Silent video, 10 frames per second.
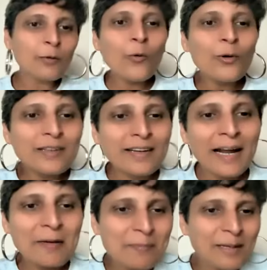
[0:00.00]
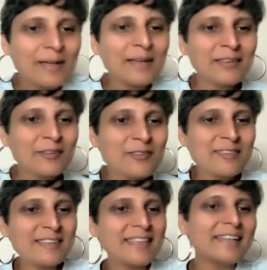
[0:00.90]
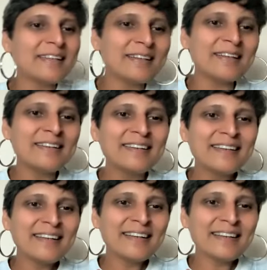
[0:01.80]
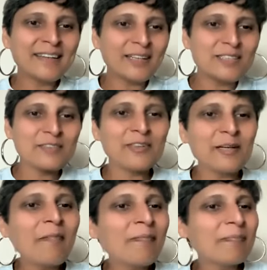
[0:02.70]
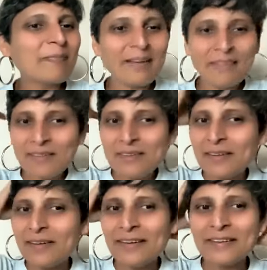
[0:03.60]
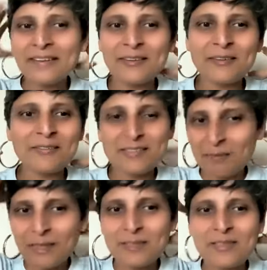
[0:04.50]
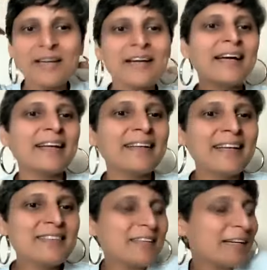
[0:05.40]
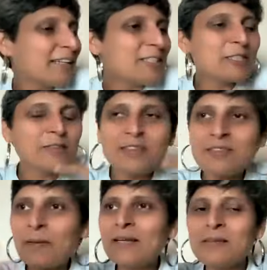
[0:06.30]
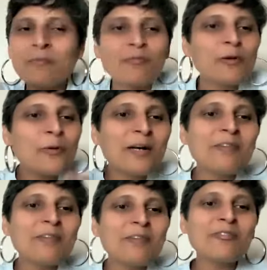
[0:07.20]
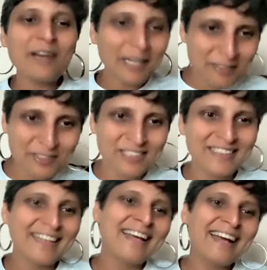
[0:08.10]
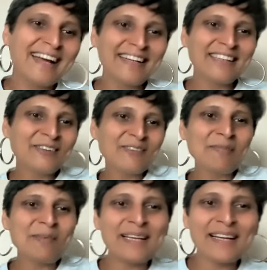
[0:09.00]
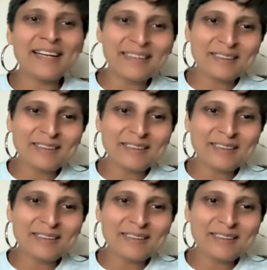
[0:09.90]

old grandma you know sitting in a uh, Kanjivaram and with a you know with some Gajra and suddenly she will speak some fluent French and you will be like